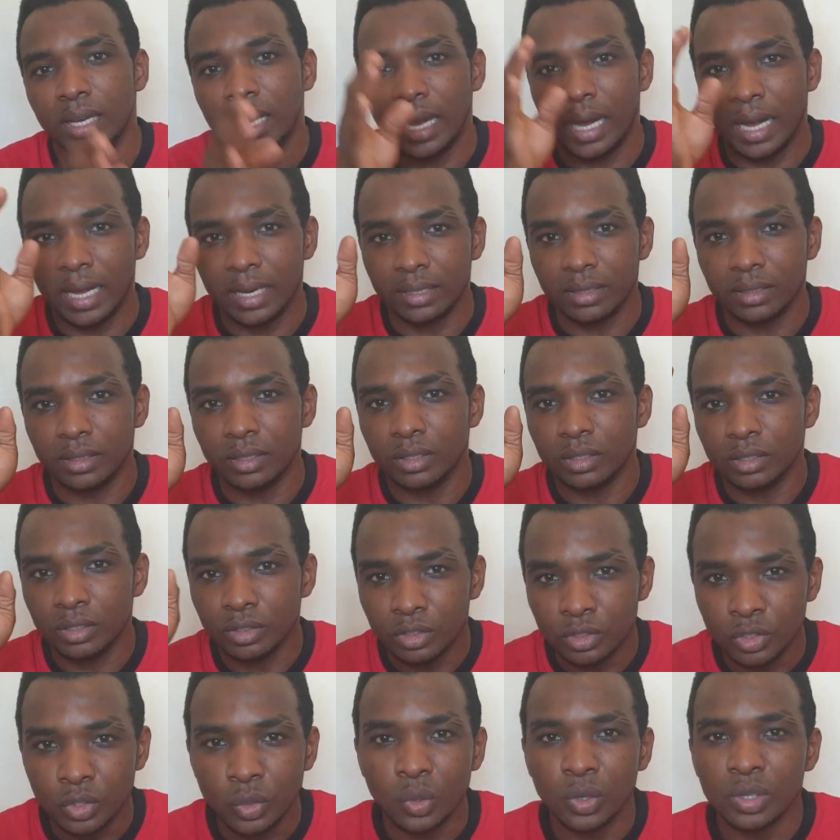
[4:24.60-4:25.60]
And
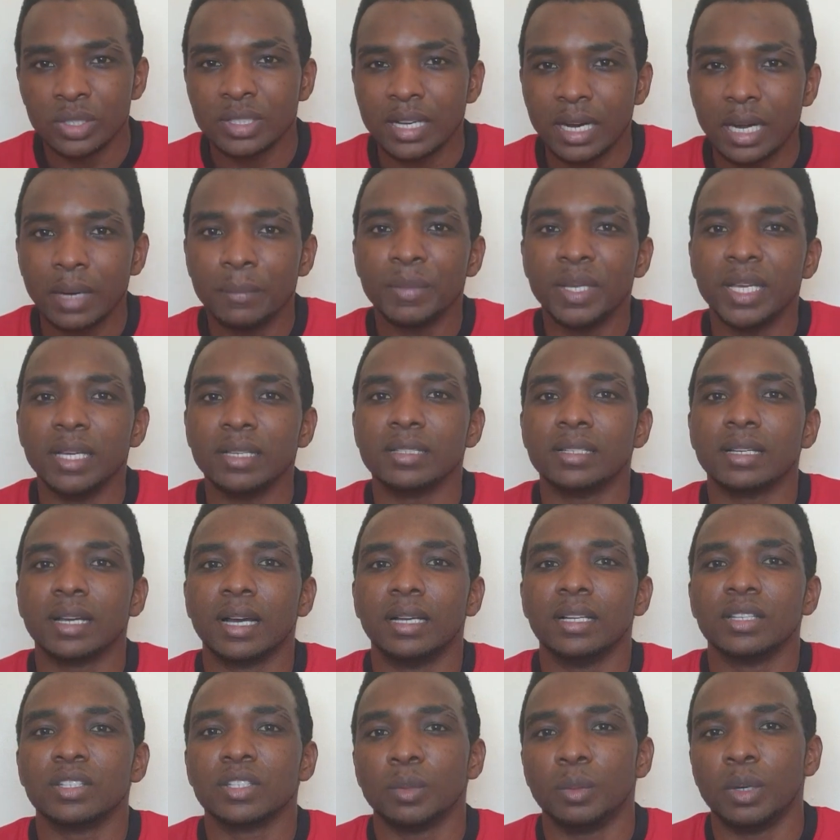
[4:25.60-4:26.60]
those are
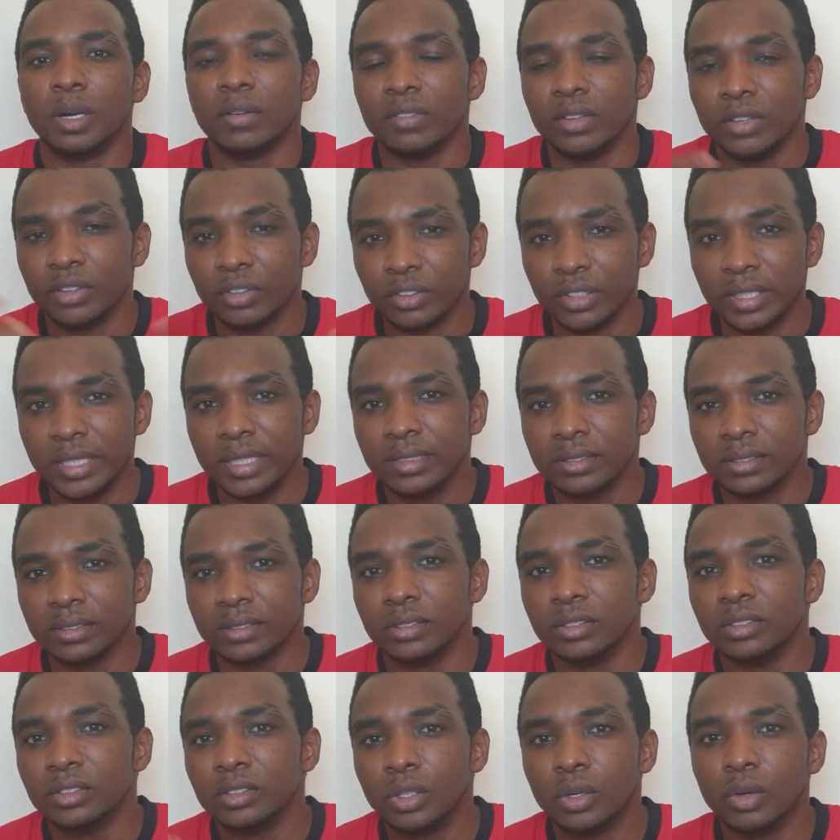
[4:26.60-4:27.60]
basically some of the
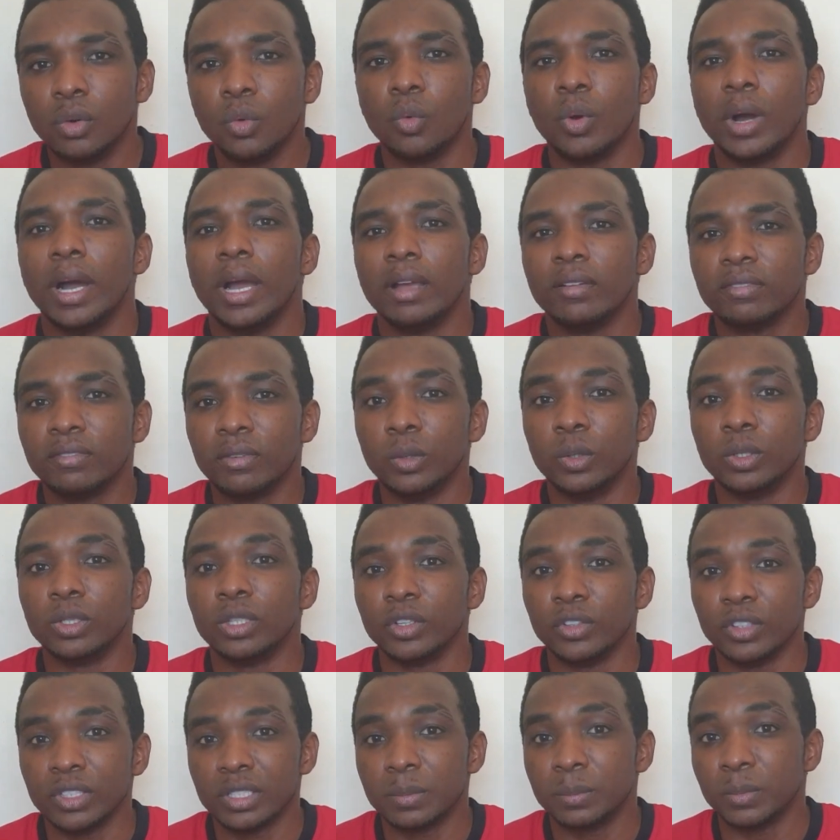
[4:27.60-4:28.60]
reasons why
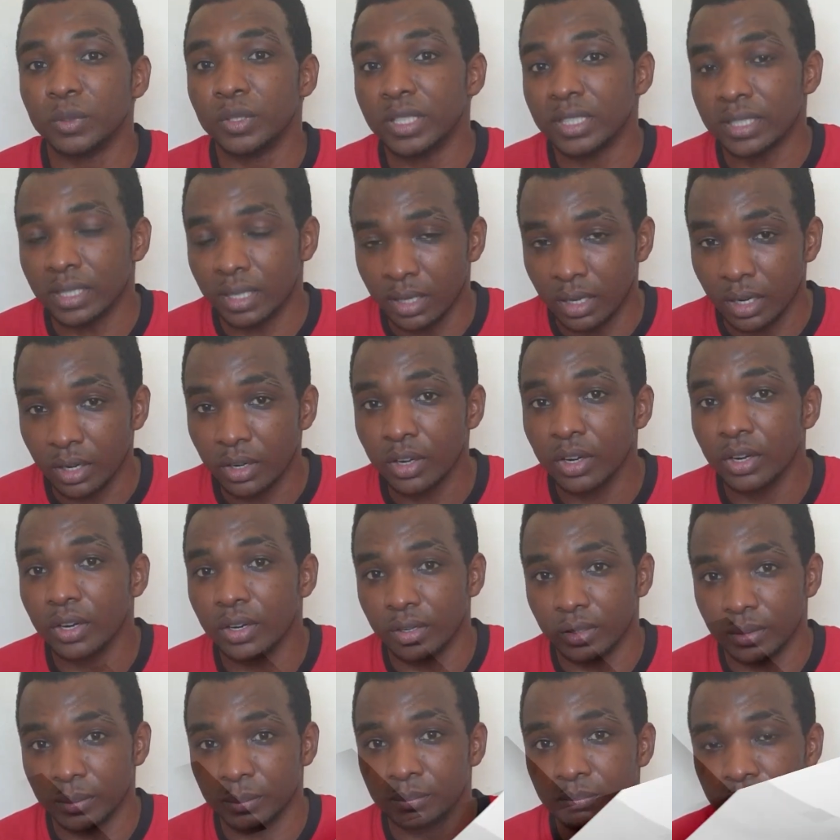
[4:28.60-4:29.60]
photorespiration
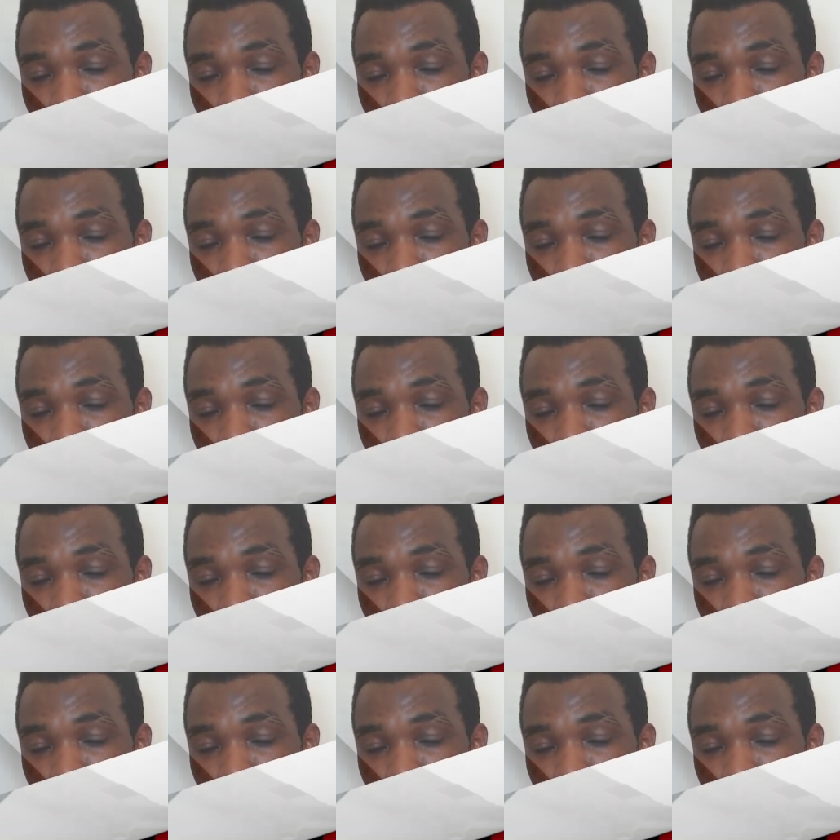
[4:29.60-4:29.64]
occurs.